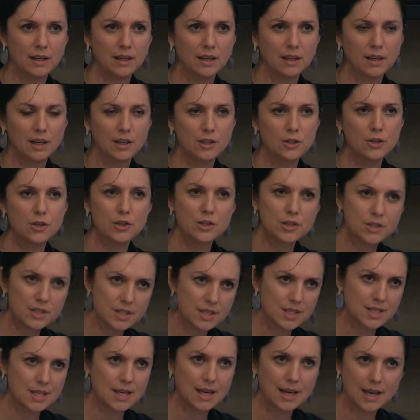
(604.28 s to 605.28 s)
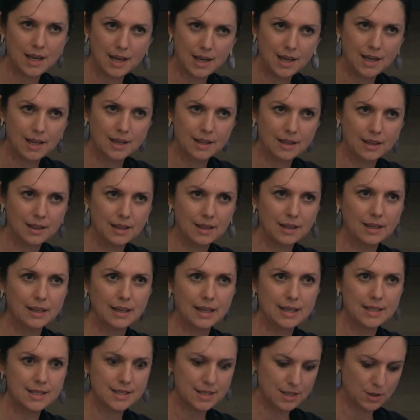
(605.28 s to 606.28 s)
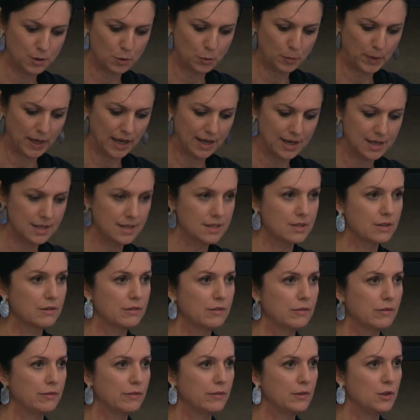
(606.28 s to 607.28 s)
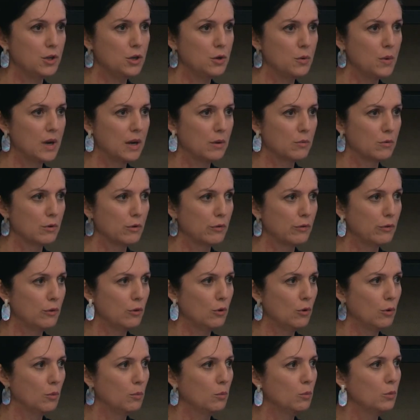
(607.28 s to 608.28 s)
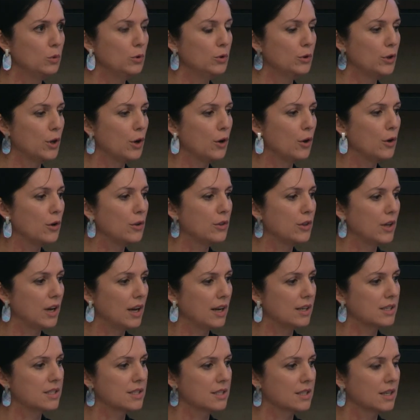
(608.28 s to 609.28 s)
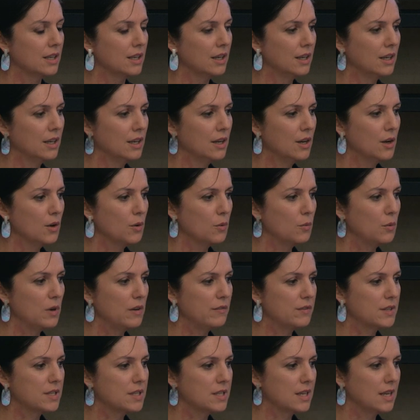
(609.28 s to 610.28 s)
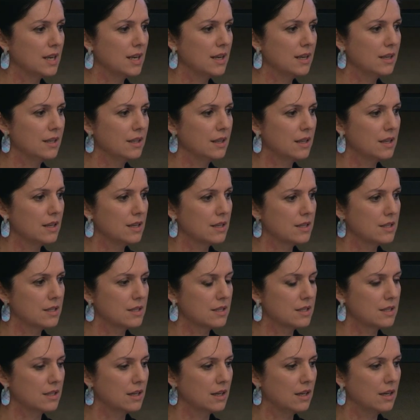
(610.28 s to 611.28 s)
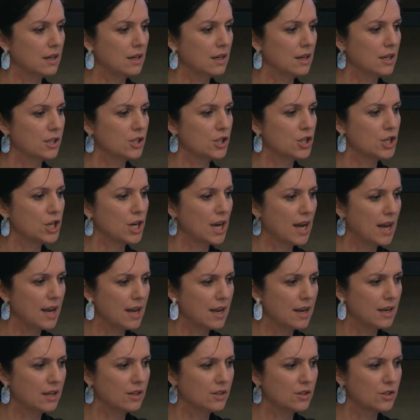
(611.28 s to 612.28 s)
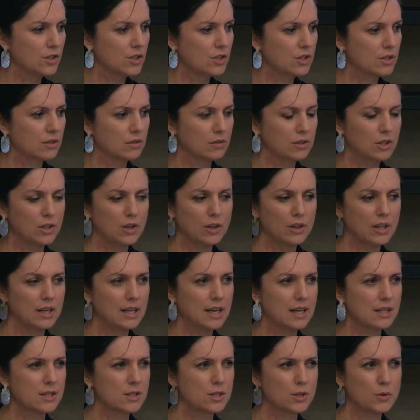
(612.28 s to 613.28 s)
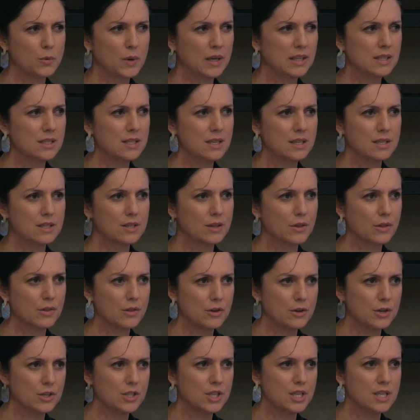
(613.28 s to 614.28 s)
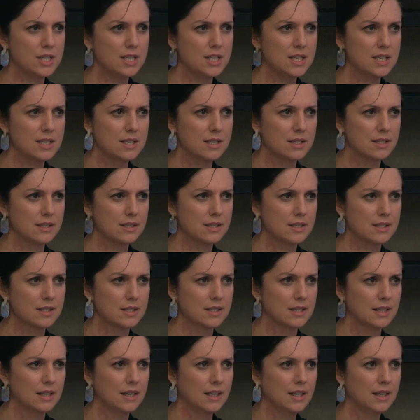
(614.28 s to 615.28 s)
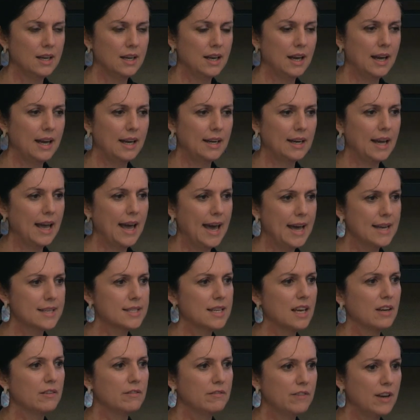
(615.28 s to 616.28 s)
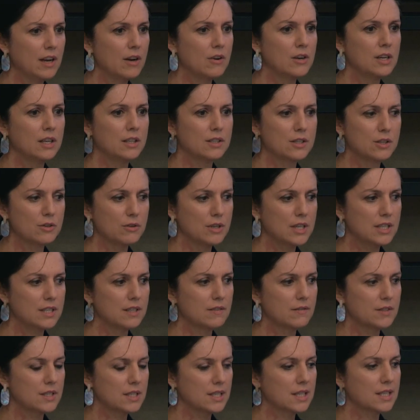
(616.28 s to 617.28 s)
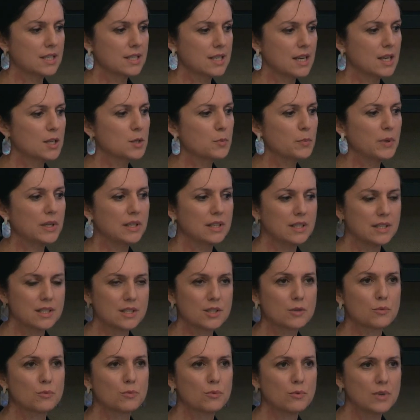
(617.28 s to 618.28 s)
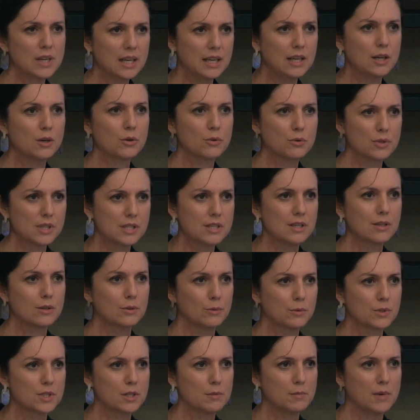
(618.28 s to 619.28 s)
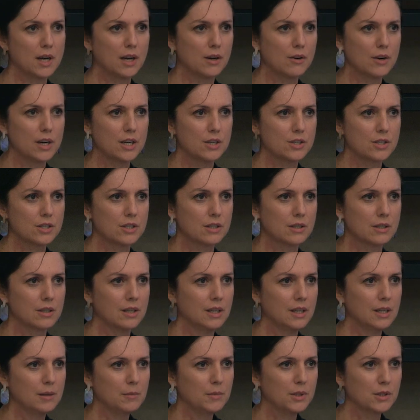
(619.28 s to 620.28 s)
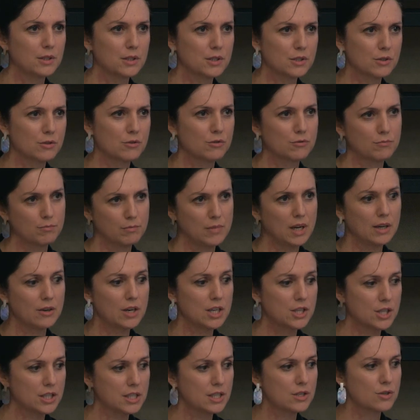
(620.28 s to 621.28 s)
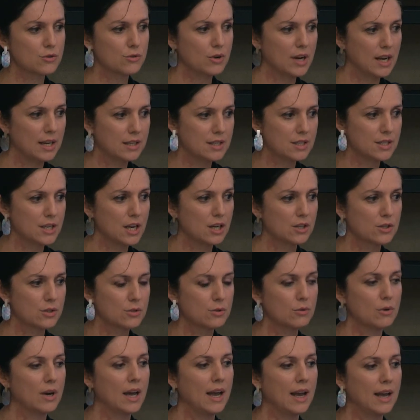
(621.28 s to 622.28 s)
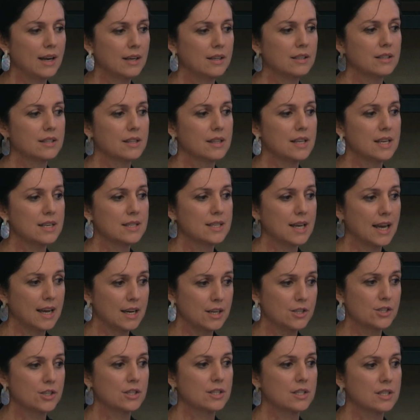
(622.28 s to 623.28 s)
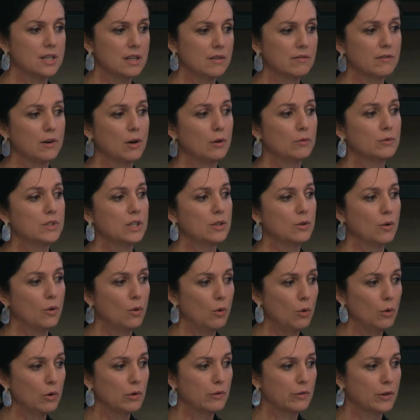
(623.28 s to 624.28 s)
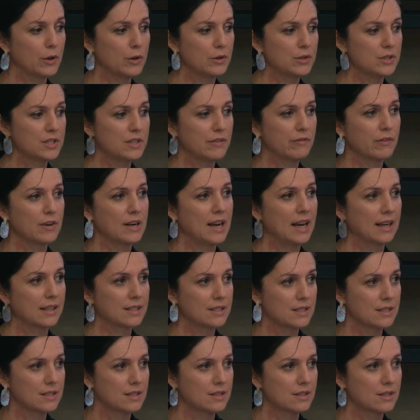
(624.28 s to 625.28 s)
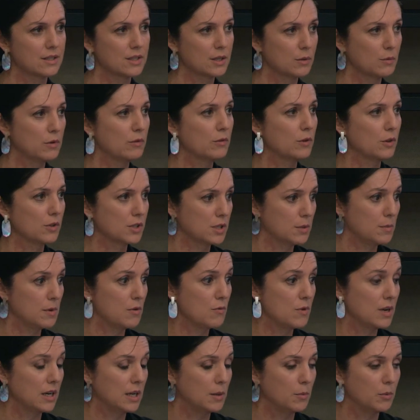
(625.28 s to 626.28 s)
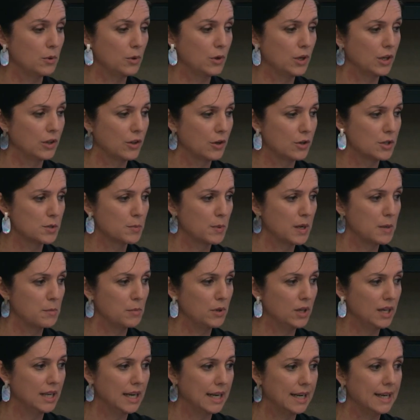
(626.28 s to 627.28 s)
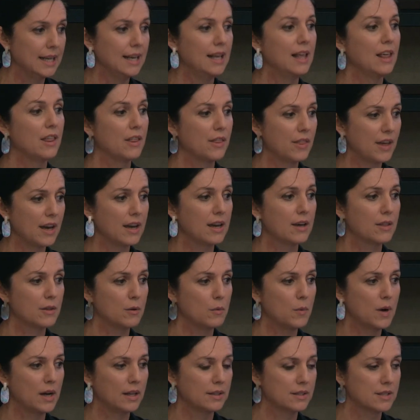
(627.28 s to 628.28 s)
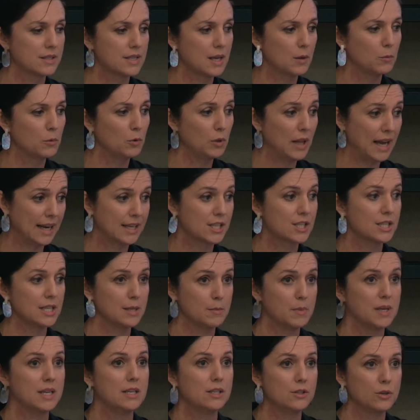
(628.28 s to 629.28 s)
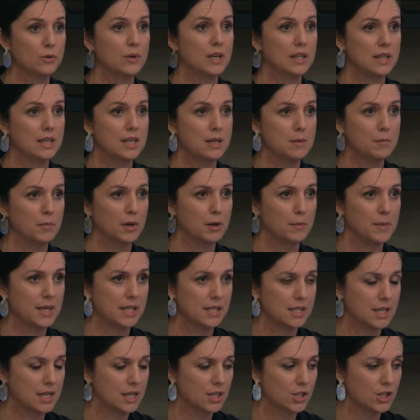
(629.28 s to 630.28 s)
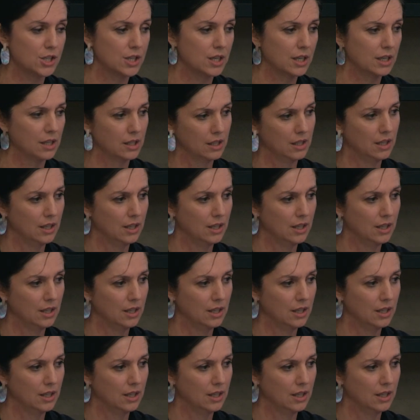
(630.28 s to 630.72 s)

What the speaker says: and I used to say the glacial pace of UN reform, will know that we've seen this change, the last 20 to 30 years, and it has had varying degrees of success, but it's really critical to migration, because migration is transnational and there's agency involved in all of those different actors. So we've got to be really pulling those people in. They are the ones that will actually be doing the implementation